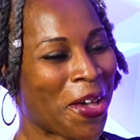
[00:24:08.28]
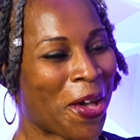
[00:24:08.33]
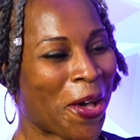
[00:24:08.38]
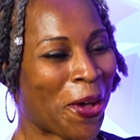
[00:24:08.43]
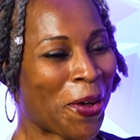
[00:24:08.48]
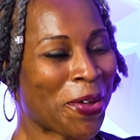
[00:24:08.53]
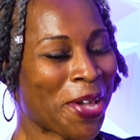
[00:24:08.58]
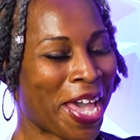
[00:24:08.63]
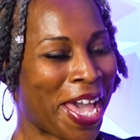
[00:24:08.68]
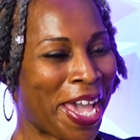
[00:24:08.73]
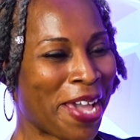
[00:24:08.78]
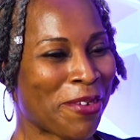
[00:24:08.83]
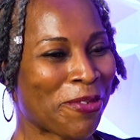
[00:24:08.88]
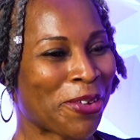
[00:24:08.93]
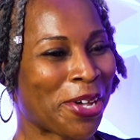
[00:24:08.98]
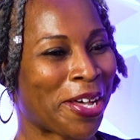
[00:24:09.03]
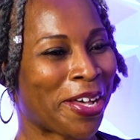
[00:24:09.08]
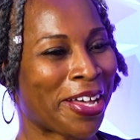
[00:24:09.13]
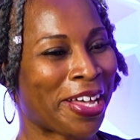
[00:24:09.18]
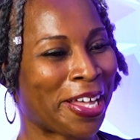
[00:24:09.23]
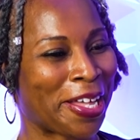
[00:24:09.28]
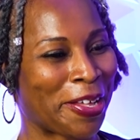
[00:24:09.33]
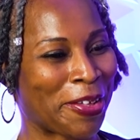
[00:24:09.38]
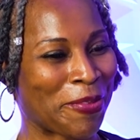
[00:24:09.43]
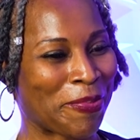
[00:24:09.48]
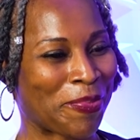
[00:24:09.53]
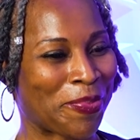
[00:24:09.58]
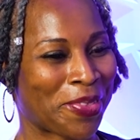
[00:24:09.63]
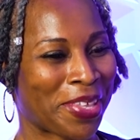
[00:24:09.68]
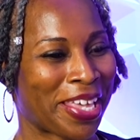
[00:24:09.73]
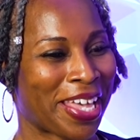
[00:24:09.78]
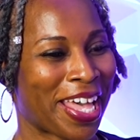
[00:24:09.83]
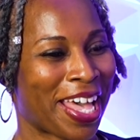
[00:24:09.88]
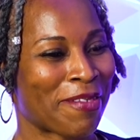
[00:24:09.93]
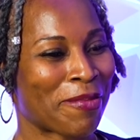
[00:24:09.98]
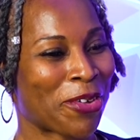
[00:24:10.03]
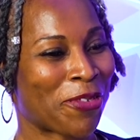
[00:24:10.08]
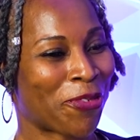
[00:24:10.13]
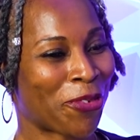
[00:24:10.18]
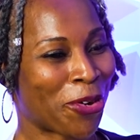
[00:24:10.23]
Okay. Well,
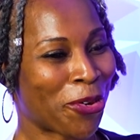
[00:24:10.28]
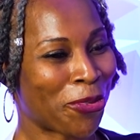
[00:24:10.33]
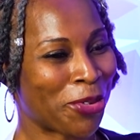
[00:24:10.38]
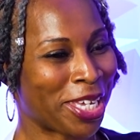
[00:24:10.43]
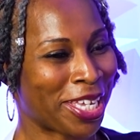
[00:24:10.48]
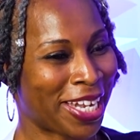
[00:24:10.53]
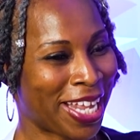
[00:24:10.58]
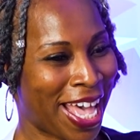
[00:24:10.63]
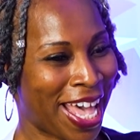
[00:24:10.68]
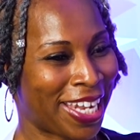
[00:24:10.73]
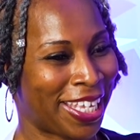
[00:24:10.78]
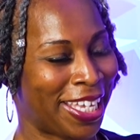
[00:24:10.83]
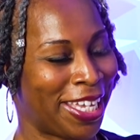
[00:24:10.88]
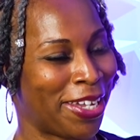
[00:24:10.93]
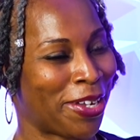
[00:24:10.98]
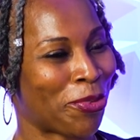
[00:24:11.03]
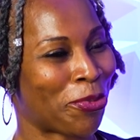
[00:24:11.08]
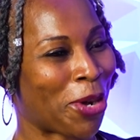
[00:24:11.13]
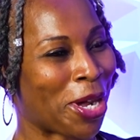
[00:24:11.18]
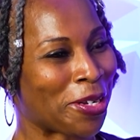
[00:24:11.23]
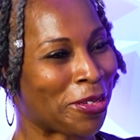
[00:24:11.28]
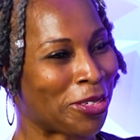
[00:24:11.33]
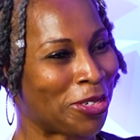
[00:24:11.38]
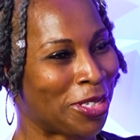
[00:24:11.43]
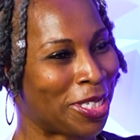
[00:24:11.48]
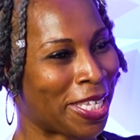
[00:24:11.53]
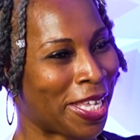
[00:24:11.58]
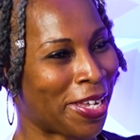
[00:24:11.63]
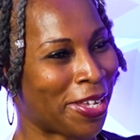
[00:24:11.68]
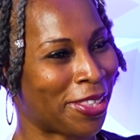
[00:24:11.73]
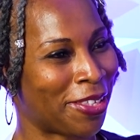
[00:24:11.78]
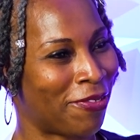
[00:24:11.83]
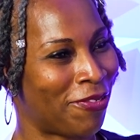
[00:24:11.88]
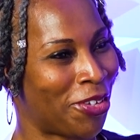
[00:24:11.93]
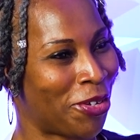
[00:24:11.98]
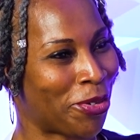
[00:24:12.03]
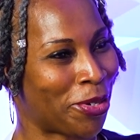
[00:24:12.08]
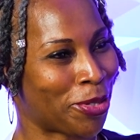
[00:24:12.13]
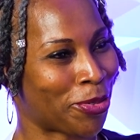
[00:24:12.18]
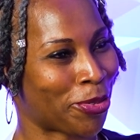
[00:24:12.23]
before we get out of here, why don't you tell the
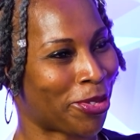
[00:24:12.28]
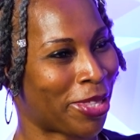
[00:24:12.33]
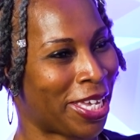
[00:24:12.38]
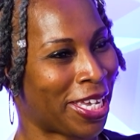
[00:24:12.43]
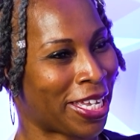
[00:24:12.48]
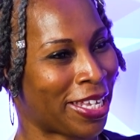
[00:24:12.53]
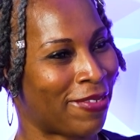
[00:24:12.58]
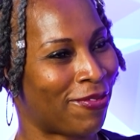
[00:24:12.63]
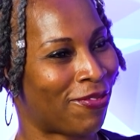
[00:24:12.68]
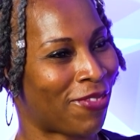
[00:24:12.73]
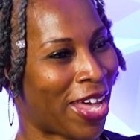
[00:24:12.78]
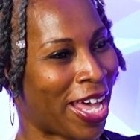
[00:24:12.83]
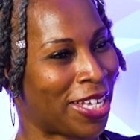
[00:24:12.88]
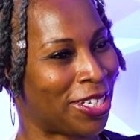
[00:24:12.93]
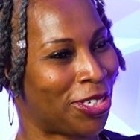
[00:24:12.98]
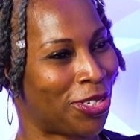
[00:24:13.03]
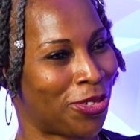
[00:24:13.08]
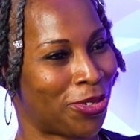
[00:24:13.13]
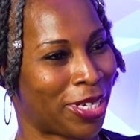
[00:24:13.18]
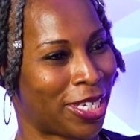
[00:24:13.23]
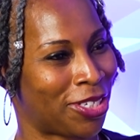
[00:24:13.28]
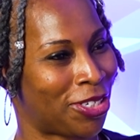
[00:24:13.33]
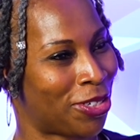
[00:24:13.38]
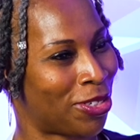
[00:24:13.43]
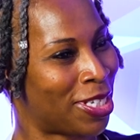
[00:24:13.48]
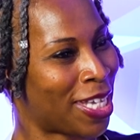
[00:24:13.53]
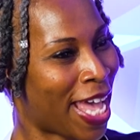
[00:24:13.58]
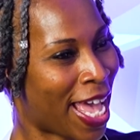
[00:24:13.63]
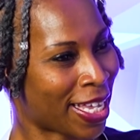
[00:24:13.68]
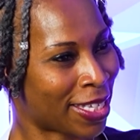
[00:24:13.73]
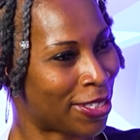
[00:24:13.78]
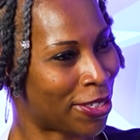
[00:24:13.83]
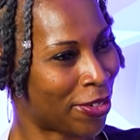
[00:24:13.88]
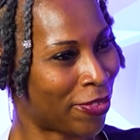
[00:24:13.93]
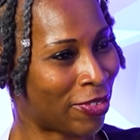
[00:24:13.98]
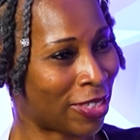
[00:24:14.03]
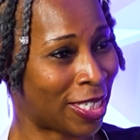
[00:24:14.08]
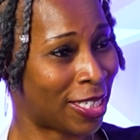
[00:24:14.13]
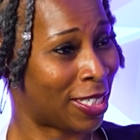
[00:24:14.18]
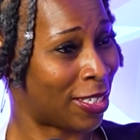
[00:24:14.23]
viewers where they can find you at your tax
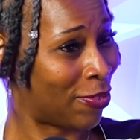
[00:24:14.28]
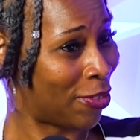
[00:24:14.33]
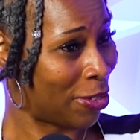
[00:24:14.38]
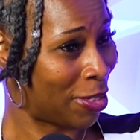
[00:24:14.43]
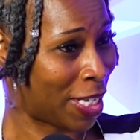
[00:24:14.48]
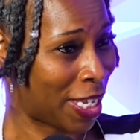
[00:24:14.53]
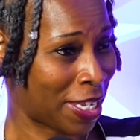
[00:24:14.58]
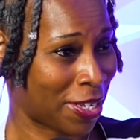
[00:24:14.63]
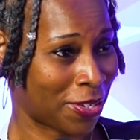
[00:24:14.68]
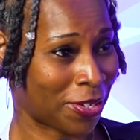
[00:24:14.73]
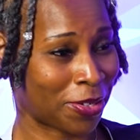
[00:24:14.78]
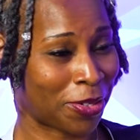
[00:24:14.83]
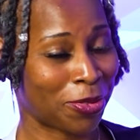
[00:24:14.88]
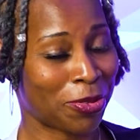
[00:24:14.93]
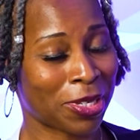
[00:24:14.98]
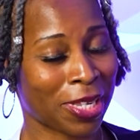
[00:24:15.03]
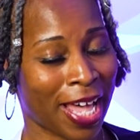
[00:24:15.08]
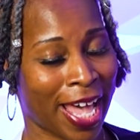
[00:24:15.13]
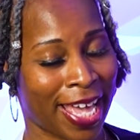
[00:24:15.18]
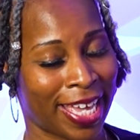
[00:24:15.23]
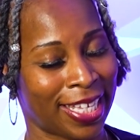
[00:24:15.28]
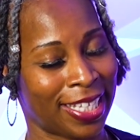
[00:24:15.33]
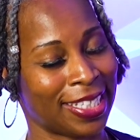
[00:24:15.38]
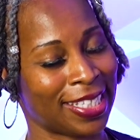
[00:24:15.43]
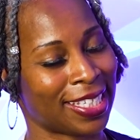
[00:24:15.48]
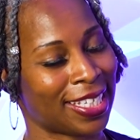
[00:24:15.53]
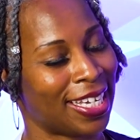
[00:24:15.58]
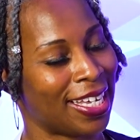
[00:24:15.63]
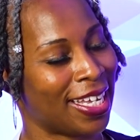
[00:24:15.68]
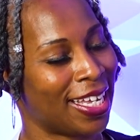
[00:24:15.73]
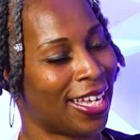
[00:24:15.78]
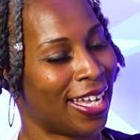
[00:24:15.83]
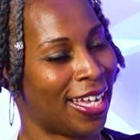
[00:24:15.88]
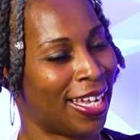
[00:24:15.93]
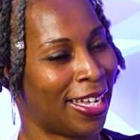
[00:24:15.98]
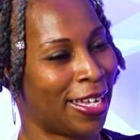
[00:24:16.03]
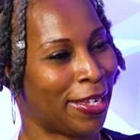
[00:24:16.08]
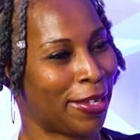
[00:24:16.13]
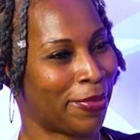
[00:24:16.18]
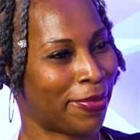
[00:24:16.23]
services if you're taking on new clients,
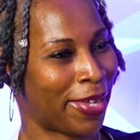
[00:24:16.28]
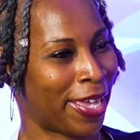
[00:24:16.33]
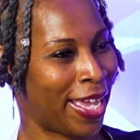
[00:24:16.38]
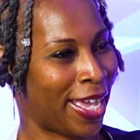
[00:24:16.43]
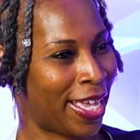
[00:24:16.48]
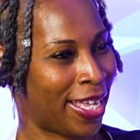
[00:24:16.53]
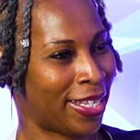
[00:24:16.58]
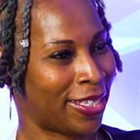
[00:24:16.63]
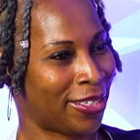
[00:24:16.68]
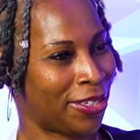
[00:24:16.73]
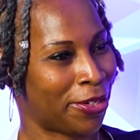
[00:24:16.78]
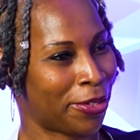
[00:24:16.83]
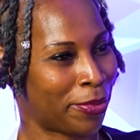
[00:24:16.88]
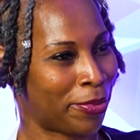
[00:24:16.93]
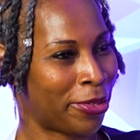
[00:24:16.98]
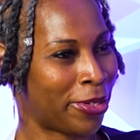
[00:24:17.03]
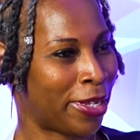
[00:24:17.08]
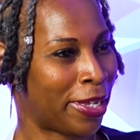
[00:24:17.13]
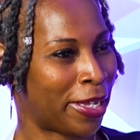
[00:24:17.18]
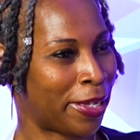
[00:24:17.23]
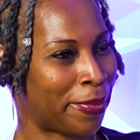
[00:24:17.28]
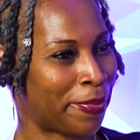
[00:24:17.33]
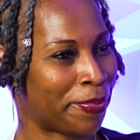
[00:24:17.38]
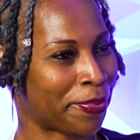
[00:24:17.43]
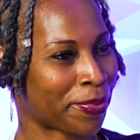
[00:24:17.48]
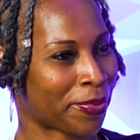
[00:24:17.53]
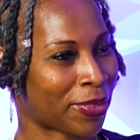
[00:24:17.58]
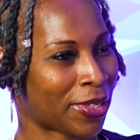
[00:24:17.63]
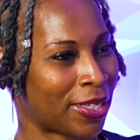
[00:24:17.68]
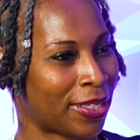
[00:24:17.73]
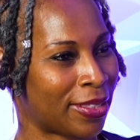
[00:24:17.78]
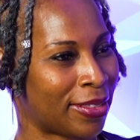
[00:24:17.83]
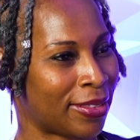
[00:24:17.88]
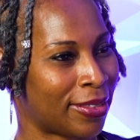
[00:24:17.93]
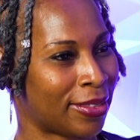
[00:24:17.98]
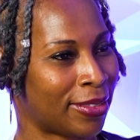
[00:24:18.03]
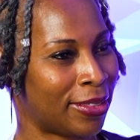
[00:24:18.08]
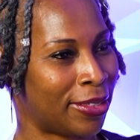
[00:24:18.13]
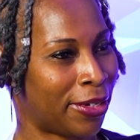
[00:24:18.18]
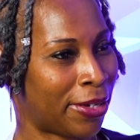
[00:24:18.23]
and
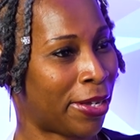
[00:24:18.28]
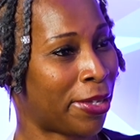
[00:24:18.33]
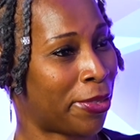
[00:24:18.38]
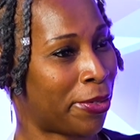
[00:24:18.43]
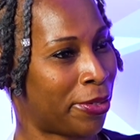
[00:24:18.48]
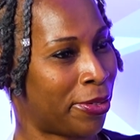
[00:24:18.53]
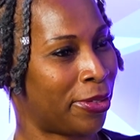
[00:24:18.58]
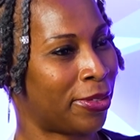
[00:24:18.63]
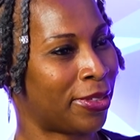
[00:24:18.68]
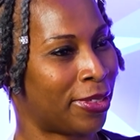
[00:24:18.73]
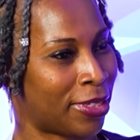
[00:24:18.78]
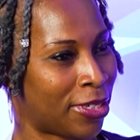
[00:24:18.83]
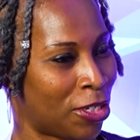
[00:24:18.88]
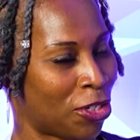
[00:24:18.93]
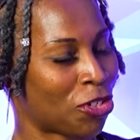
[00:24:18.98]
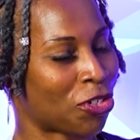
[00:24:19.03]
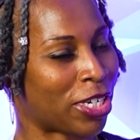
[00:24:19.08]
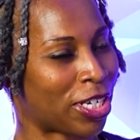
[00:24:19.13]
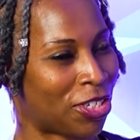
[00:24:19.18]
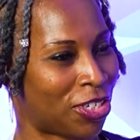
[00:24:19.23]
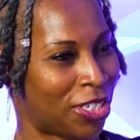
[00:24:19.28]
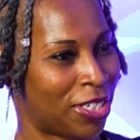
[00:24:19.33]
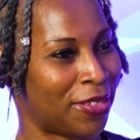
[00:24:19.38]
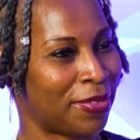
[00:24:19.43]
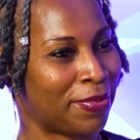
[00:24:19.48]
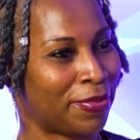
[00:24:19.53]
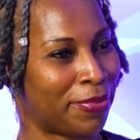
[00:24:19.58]
your other construction